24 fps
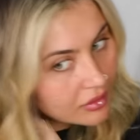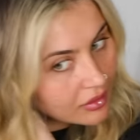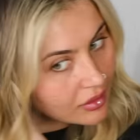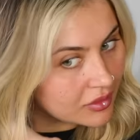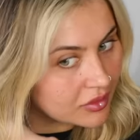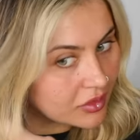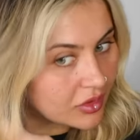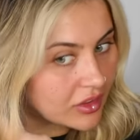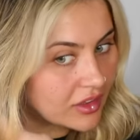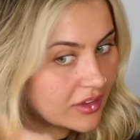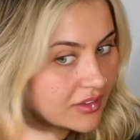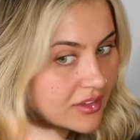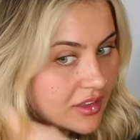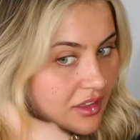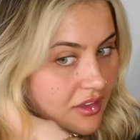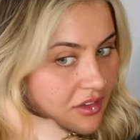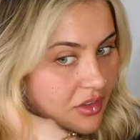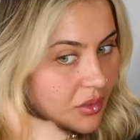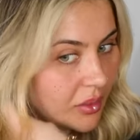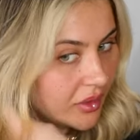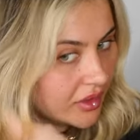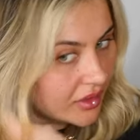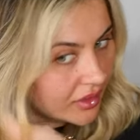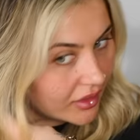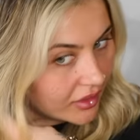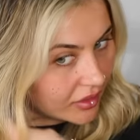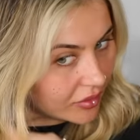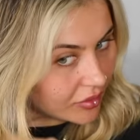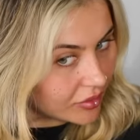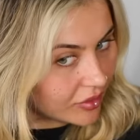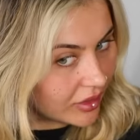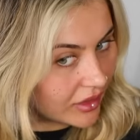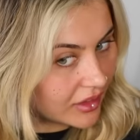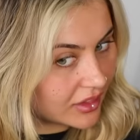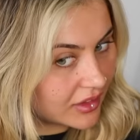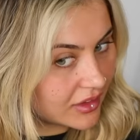So you can see it's quite
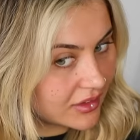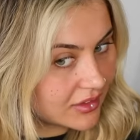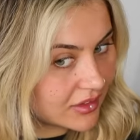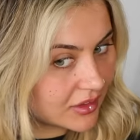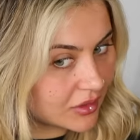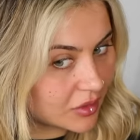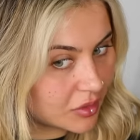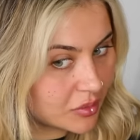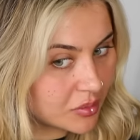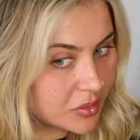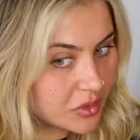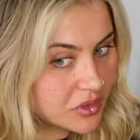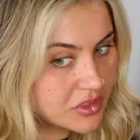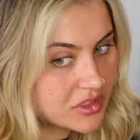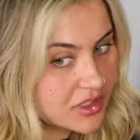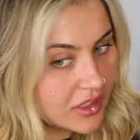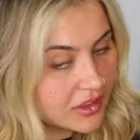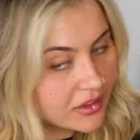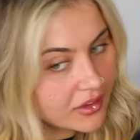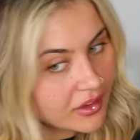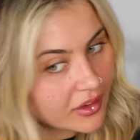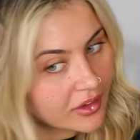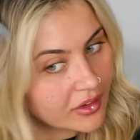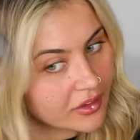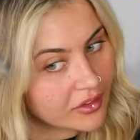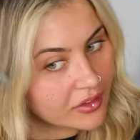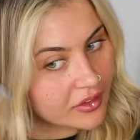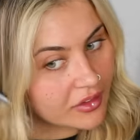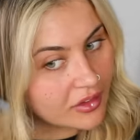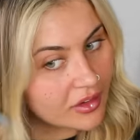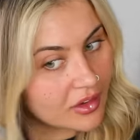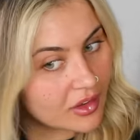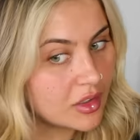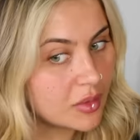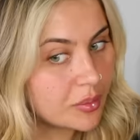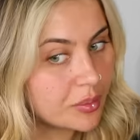like ringlety almost
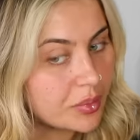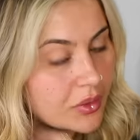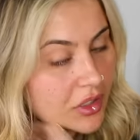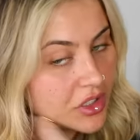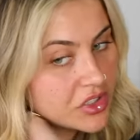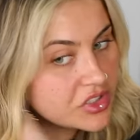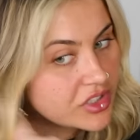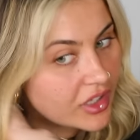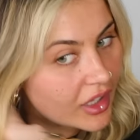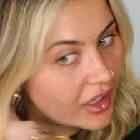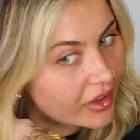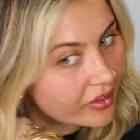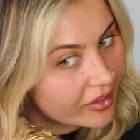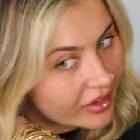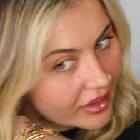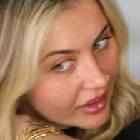until you brush it out.